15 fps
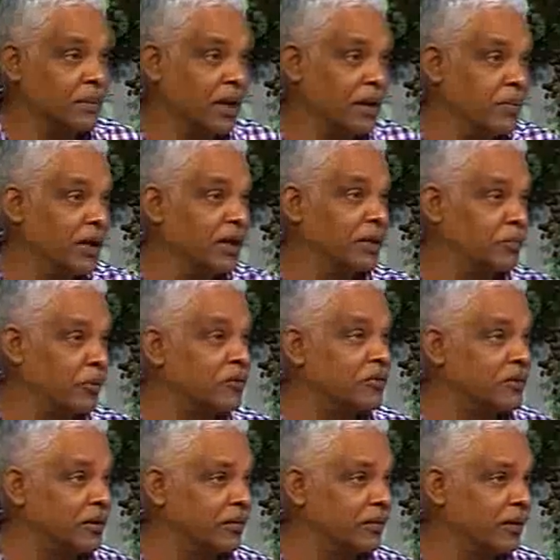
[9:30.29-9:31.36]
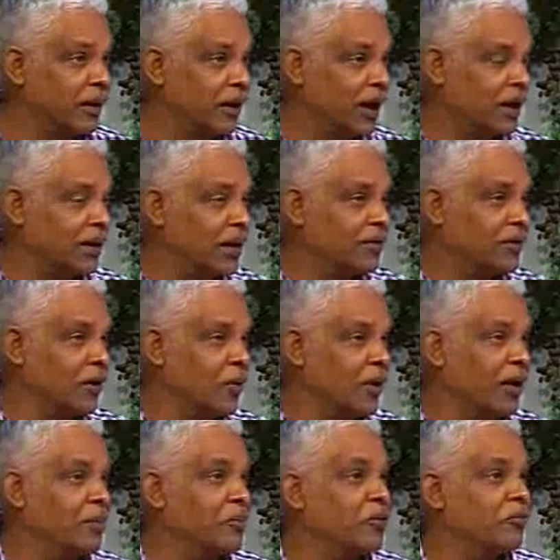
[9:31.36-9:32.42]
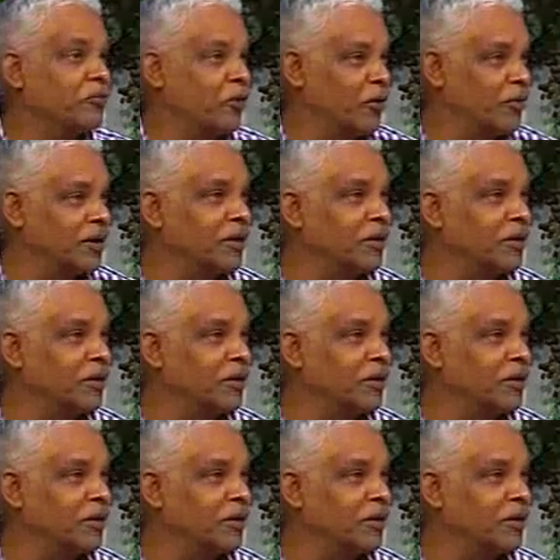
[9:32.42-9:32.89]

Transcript: but I make it a positive, and that's how I move forward.